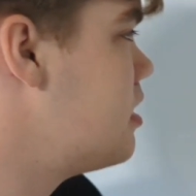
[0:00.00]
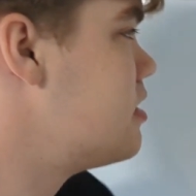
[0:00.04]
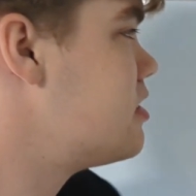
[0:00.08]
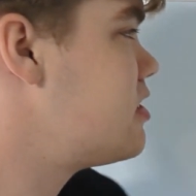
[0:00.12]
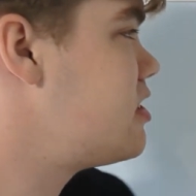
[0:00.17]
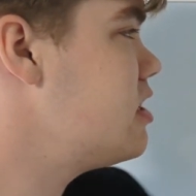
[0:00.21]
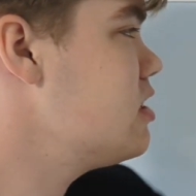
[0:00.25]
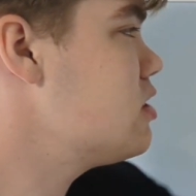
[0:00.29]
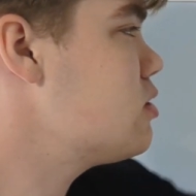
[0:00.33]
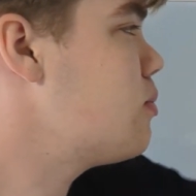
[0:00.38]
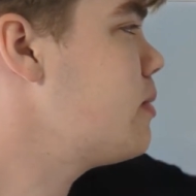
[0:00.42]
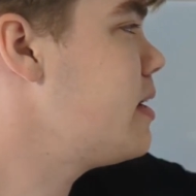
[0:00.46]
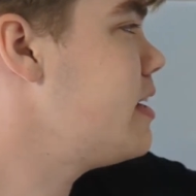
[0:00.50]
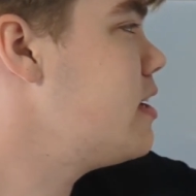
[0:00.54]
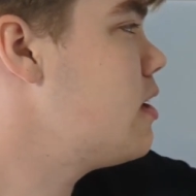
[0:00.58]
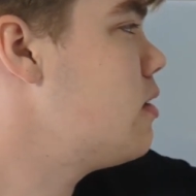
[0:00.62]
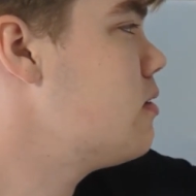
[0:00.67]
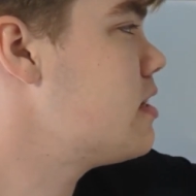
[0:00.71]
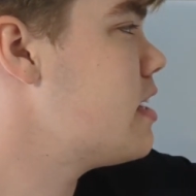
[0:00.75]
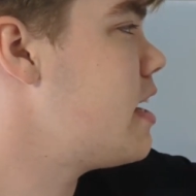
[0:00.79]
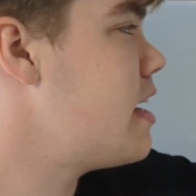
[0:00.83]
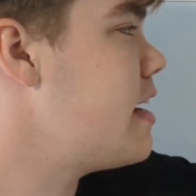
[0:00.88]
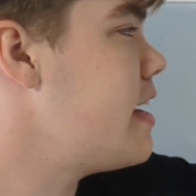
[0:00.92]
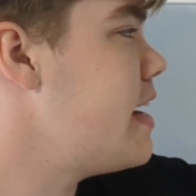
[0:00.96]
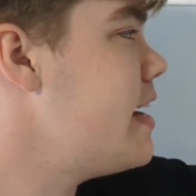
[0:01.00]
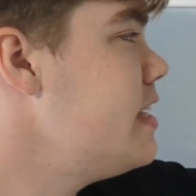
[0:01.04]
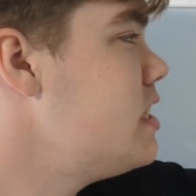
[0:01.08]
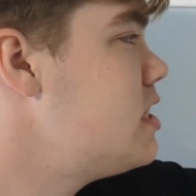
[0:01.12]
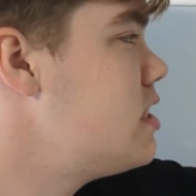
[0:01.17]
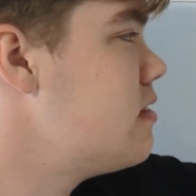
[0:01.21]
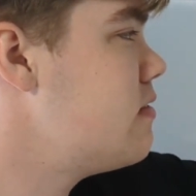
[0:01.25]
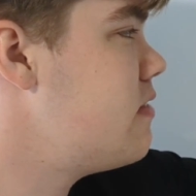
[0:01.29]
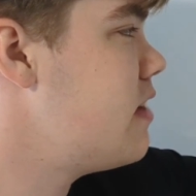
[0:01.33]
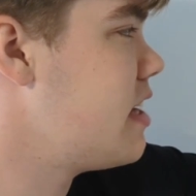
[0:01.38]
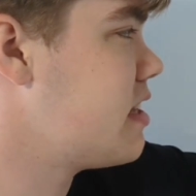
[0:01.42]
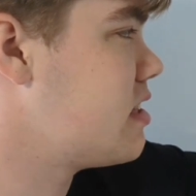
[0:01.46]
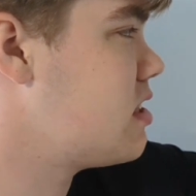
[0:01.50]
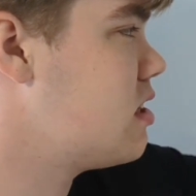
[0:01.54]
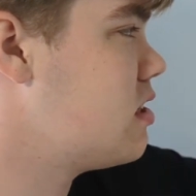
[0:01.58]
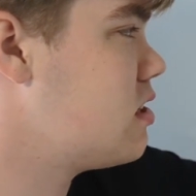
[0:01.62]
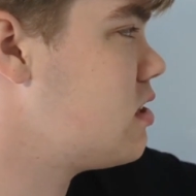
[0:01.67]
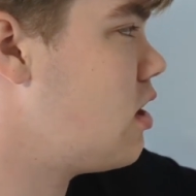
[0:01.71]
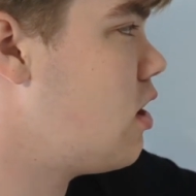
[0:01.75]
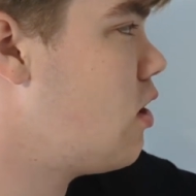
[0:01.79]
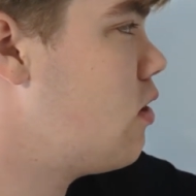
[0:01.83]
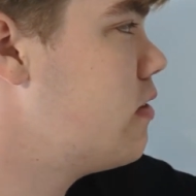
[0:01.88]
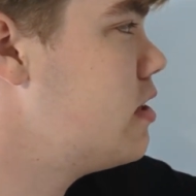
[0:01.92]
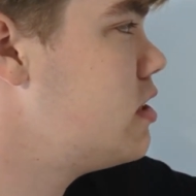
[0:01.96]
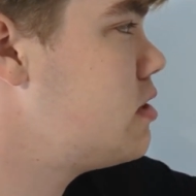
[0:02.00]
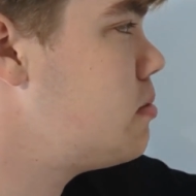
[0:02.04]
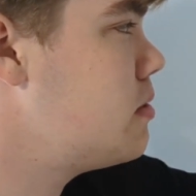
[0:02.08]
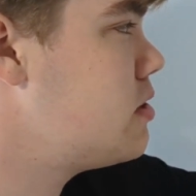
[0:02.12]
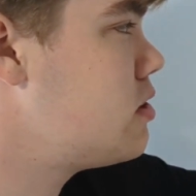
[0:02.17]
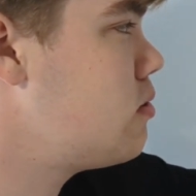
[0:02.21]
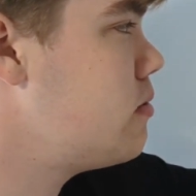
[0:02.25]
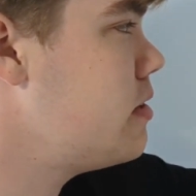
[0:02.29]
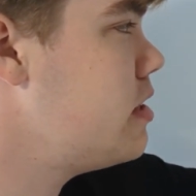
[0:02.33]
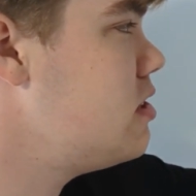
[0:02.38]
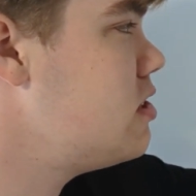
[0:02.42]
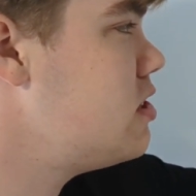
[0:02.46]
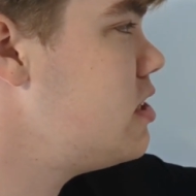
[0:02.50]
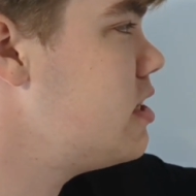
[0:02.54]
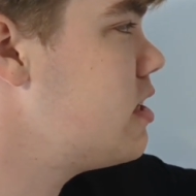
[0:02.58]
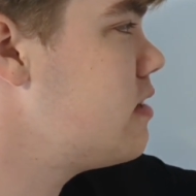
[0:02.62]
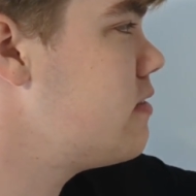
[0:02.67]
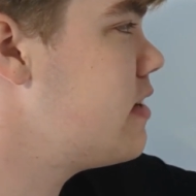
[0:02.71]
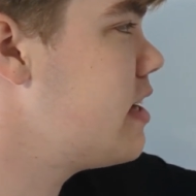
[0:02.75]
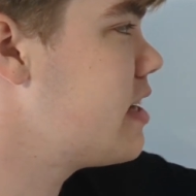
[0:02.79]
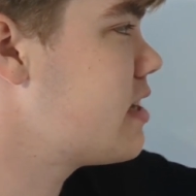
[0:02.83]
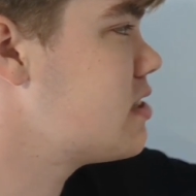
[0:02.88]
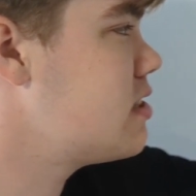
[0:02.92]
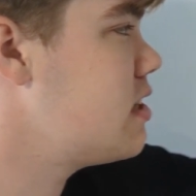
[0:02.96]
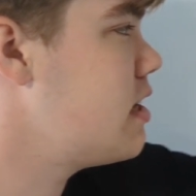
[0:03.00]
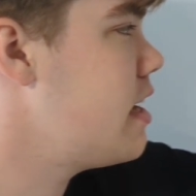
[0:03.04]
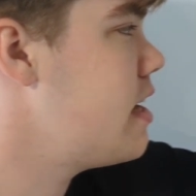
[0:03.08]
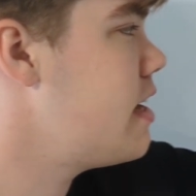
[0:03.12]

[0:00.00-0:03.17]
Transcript: Since we know that h of x is always between g of x